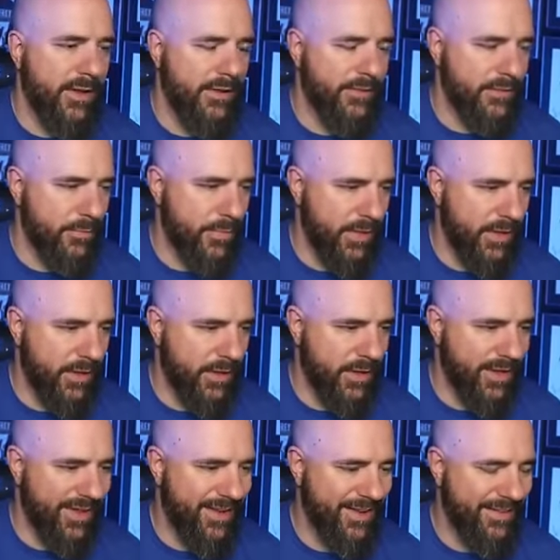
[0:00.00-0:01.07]
to be
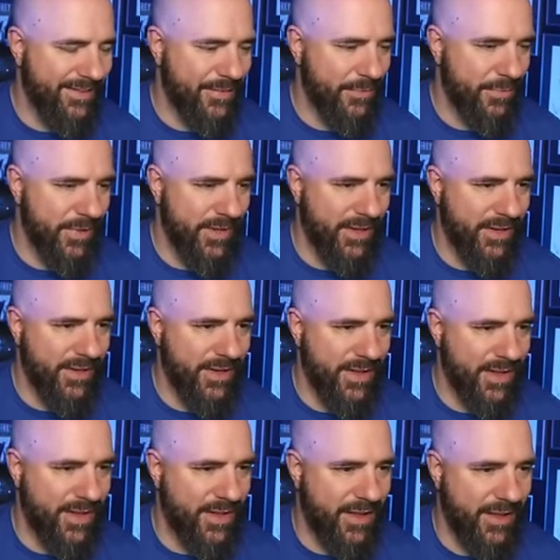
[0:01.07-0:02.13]
he needs to be
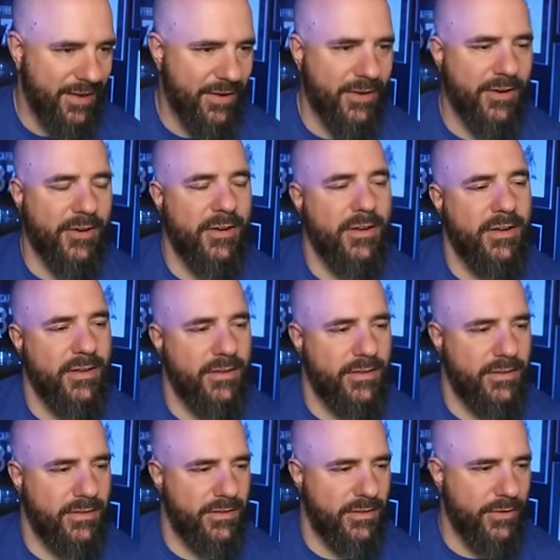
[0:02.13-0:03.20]
here
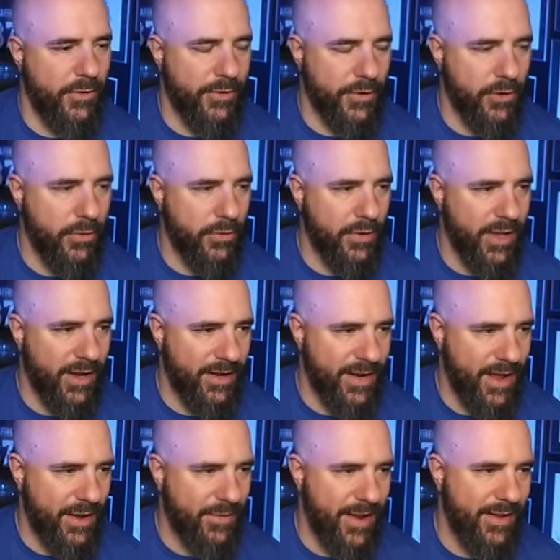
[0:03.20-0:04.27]
on the goal line,
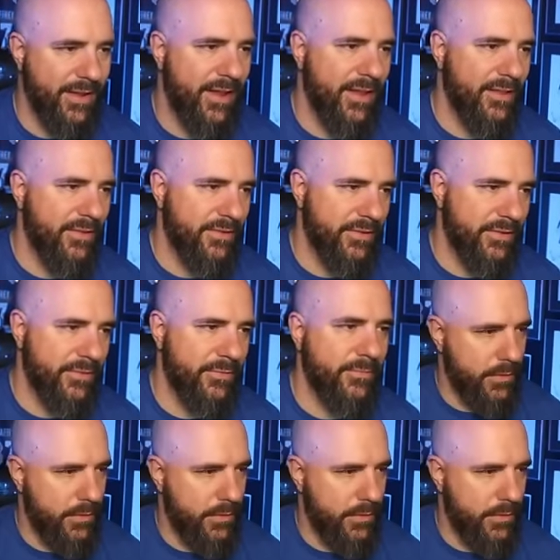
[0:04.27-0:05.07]
not in the end zone.